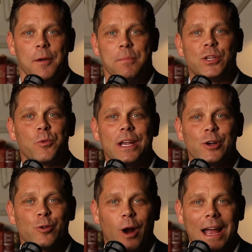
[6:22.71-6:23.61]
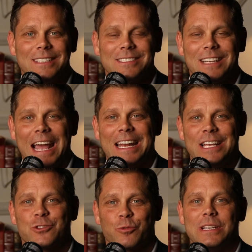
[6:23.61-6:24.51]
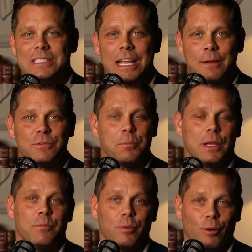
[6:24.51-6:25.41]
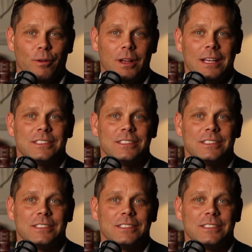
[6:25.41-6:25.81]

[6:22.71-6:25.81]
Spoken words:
between Christ and his redeemed people,